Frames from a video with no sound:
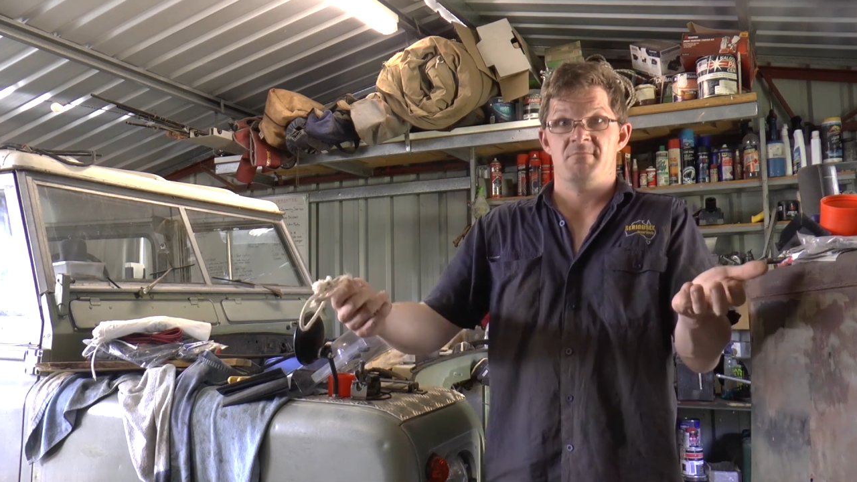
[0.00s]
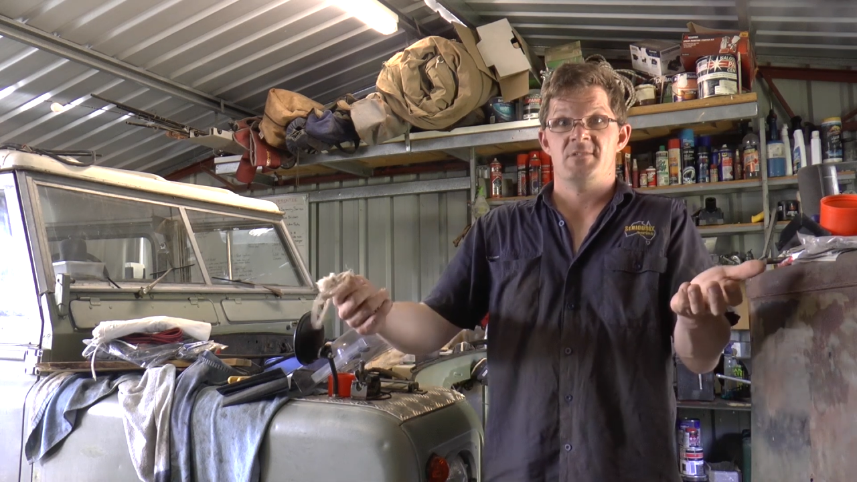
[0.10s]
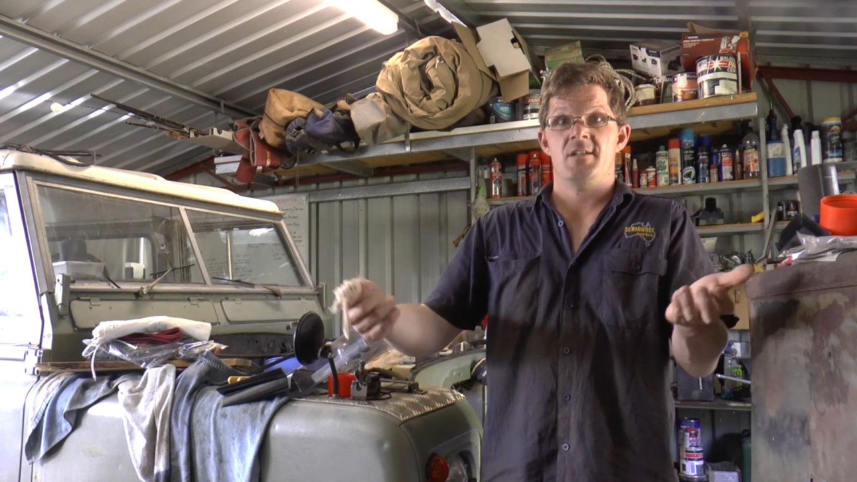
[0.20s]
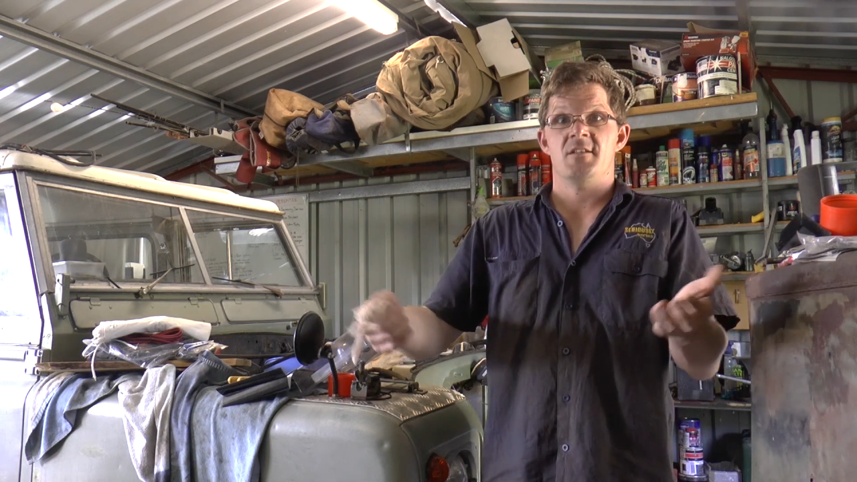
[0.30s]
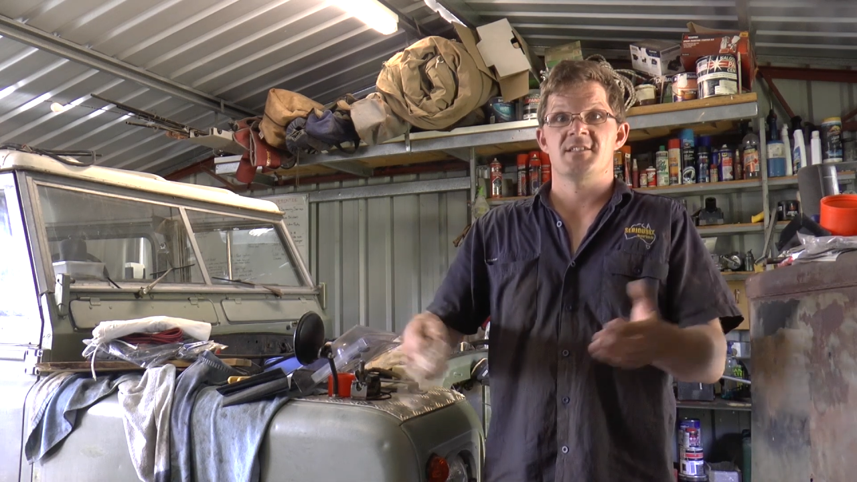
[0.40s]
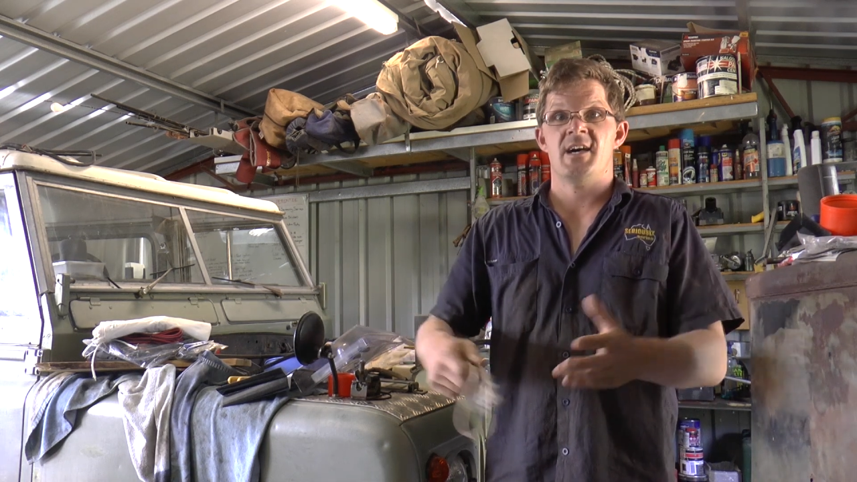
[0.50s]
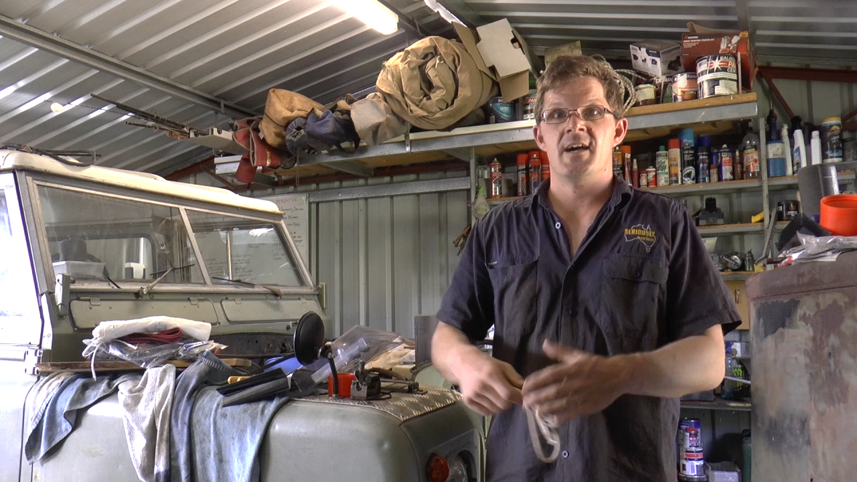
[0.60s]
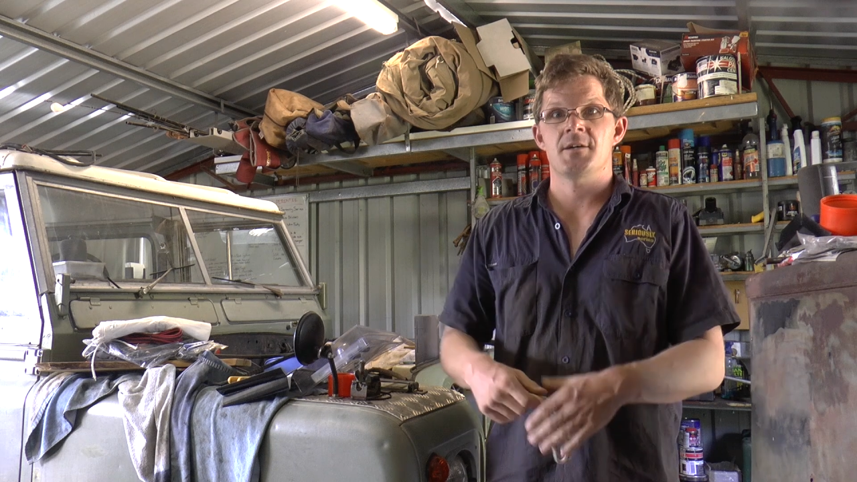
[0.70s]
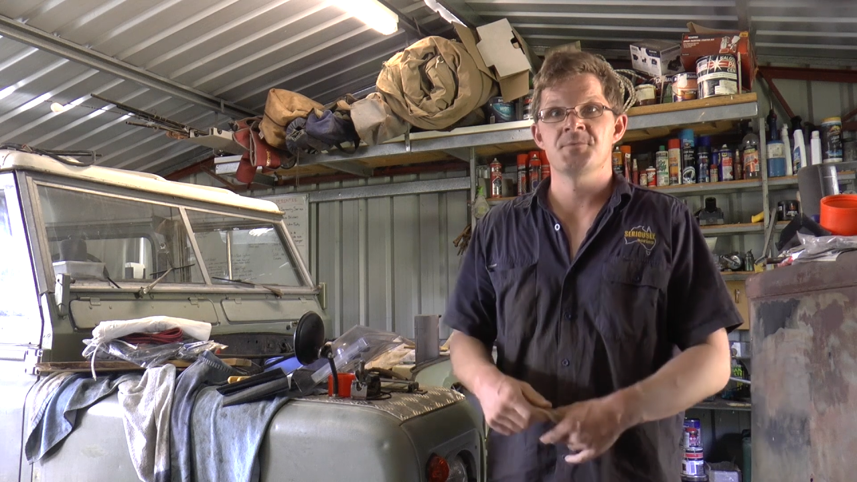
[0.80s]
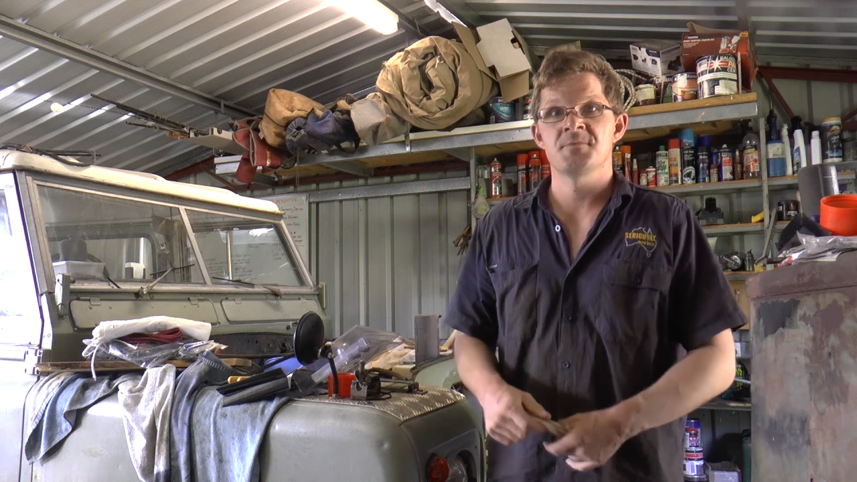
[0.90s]
tell a
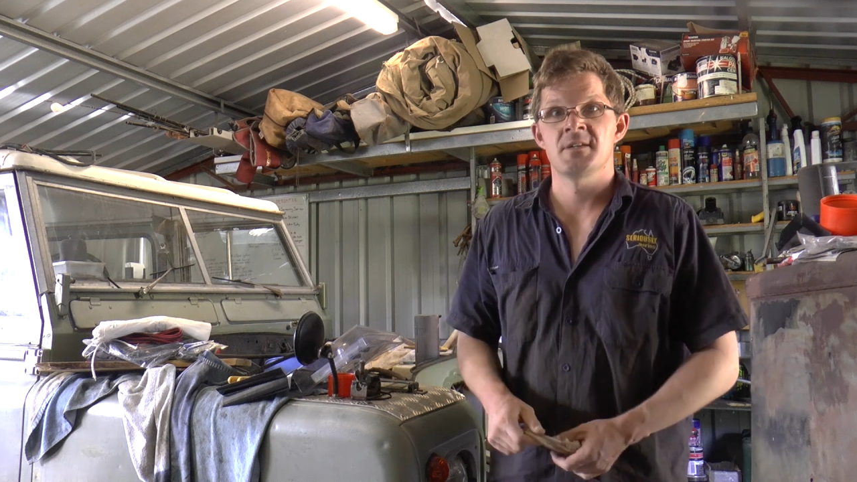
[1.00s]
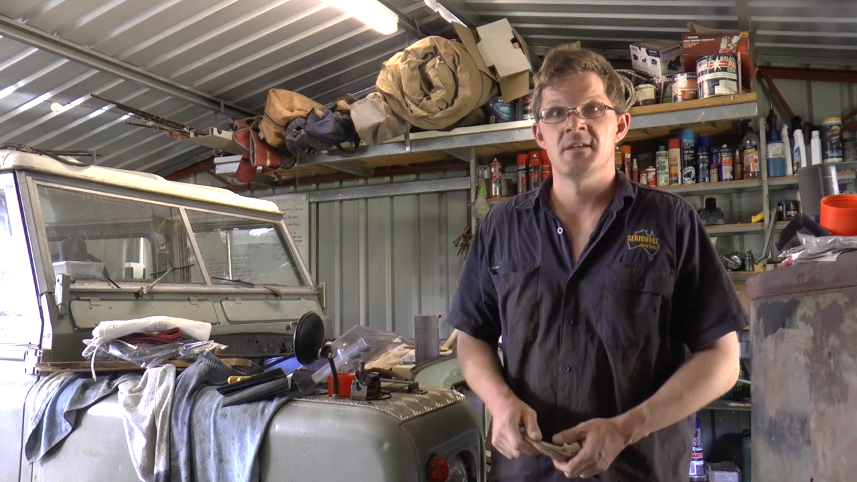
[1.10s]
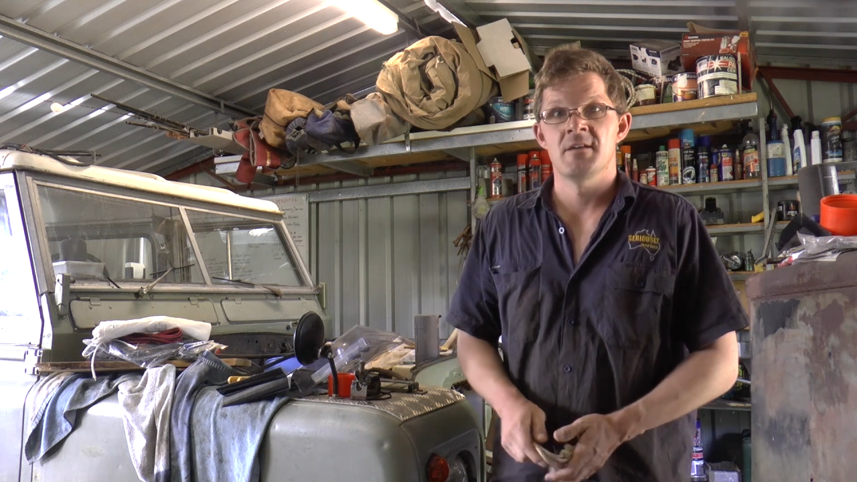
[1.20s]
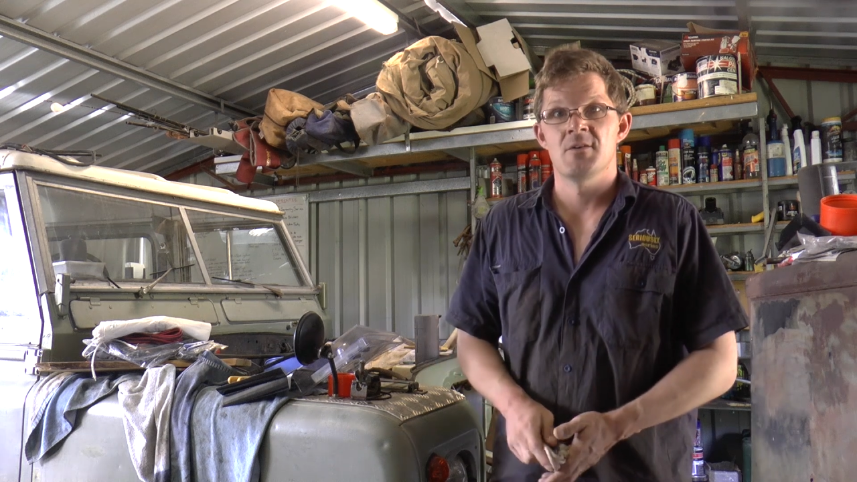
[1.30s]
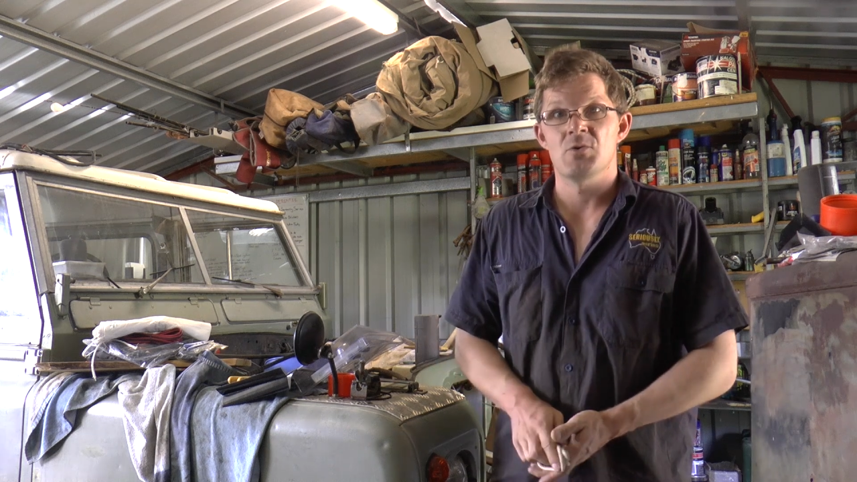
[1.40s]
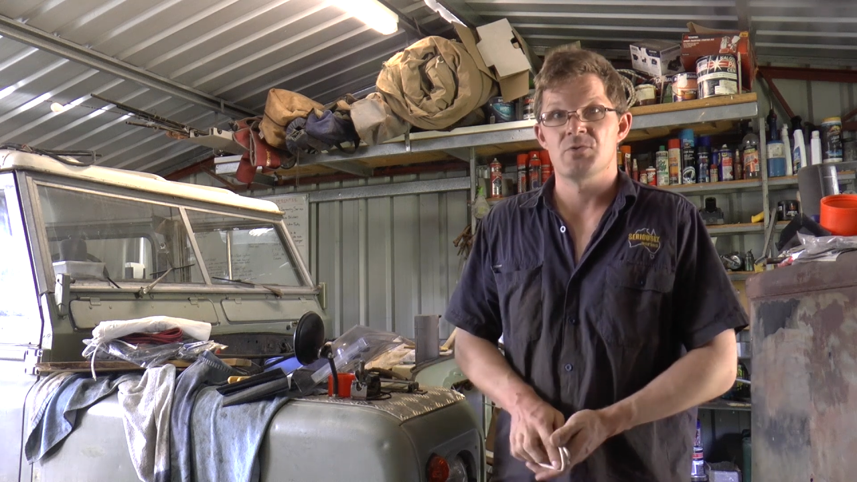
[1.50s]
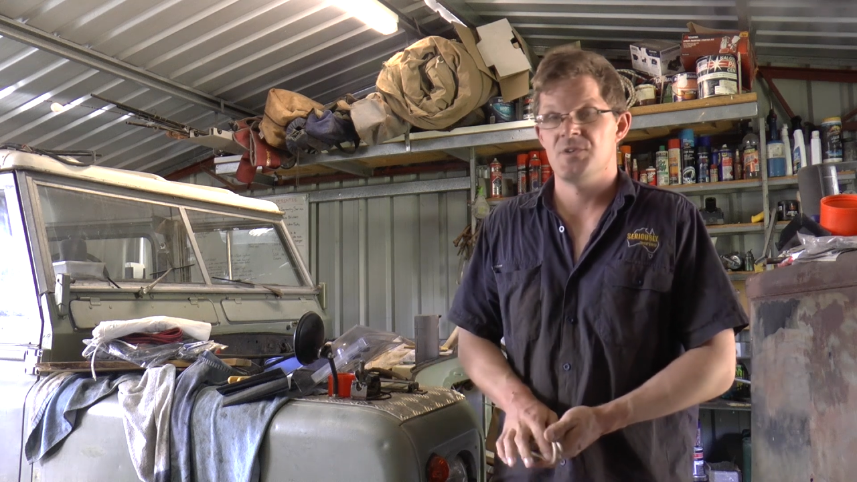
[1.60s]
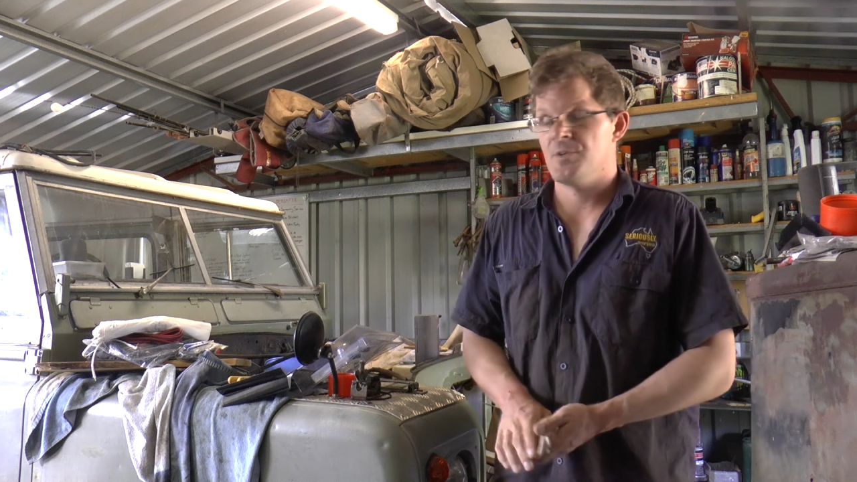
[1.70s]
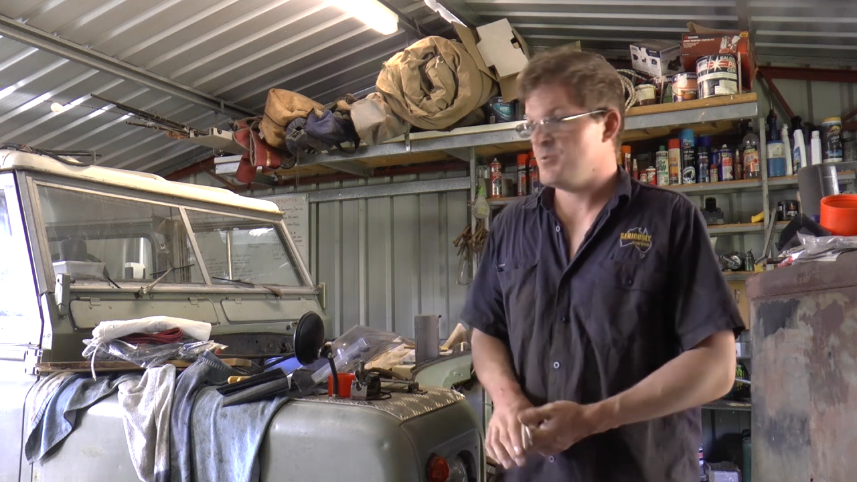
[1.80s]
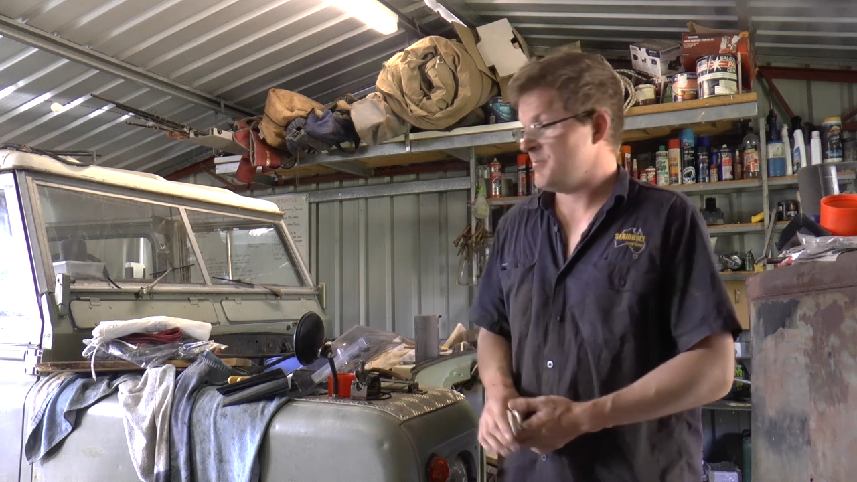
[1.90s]
tale or
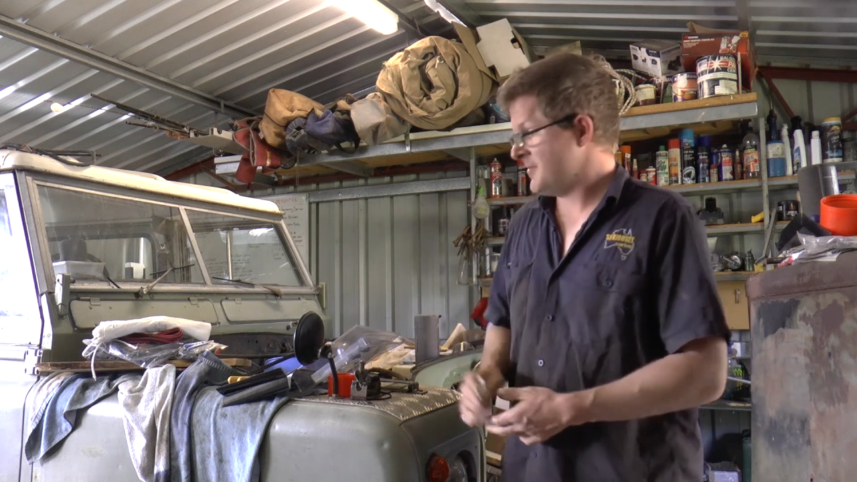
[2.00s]
two,